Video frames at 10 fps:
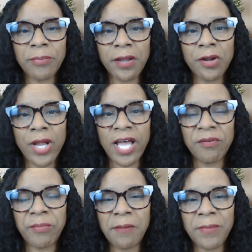
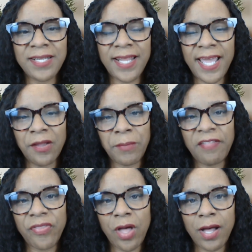paragraph about my day or
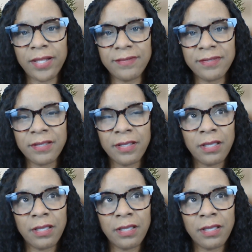my thoughts.